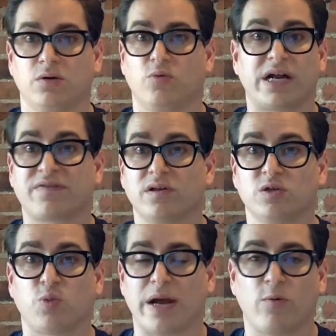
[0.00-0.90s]
Whatever
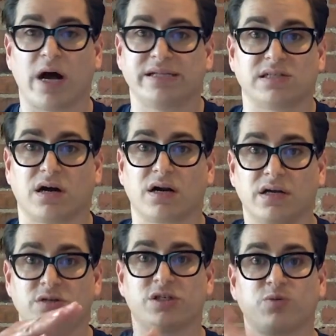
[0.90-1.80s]
those white wines
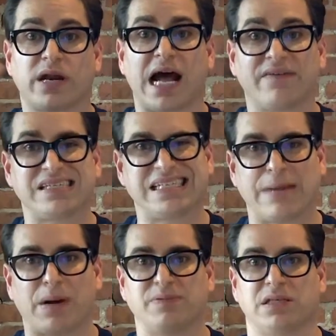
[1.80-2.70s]
are, you just want to have
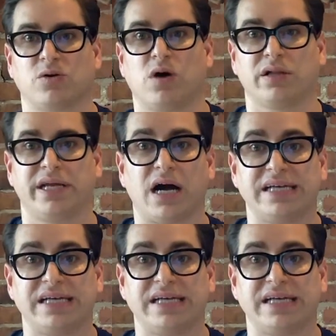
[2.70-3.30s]
step-ups in the quality.